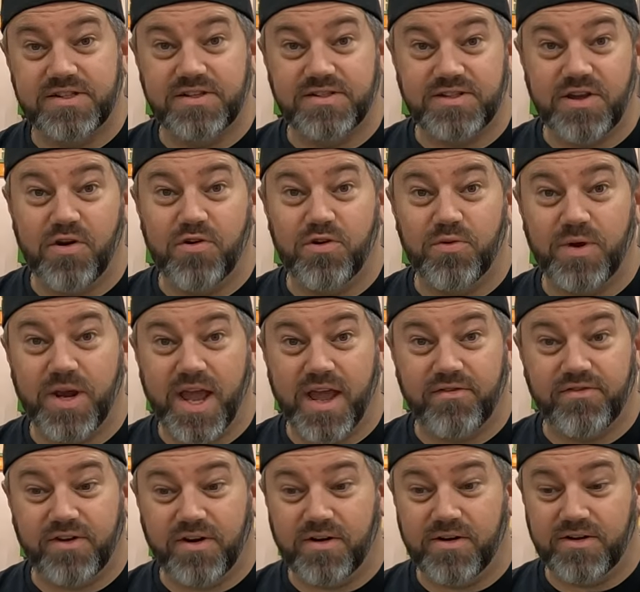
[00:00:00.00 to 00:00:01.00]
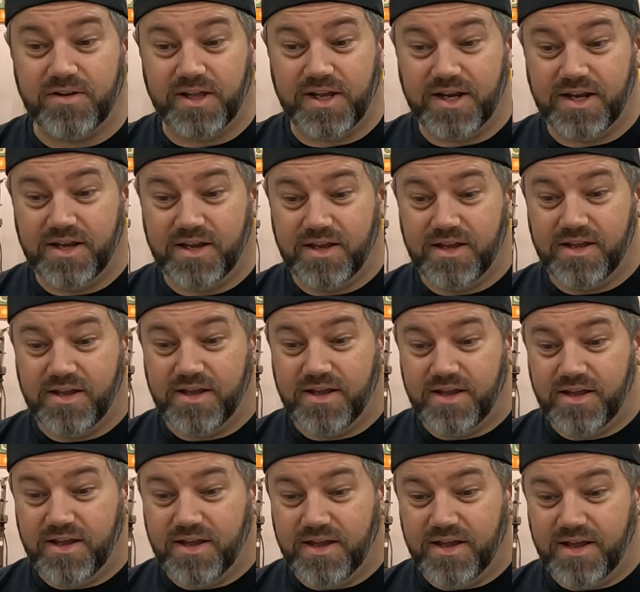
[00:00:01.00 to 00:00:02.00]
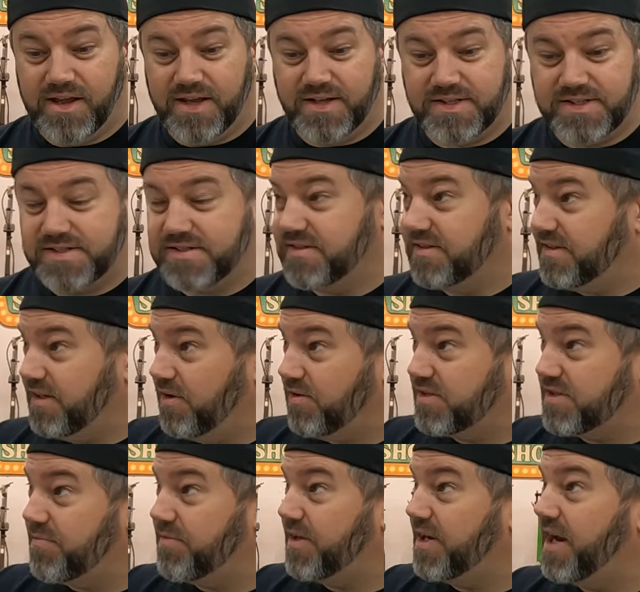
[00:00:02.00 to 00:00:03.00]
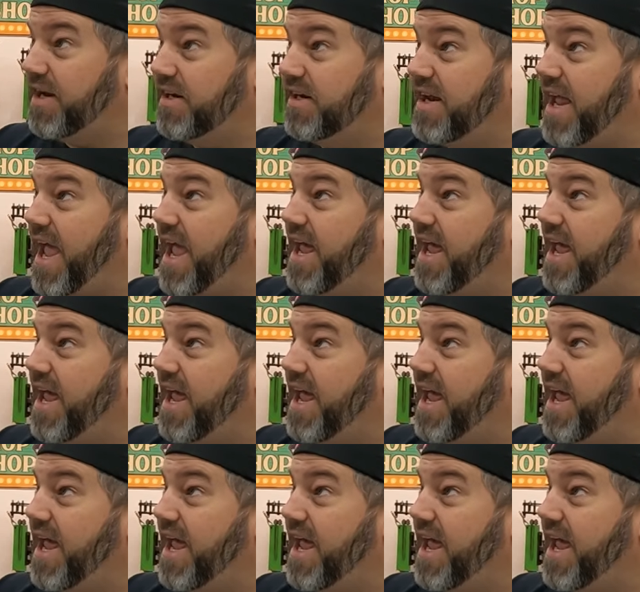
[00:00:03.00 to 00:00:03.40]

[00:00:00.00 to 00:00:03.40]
to the total we have currently. And something I didn't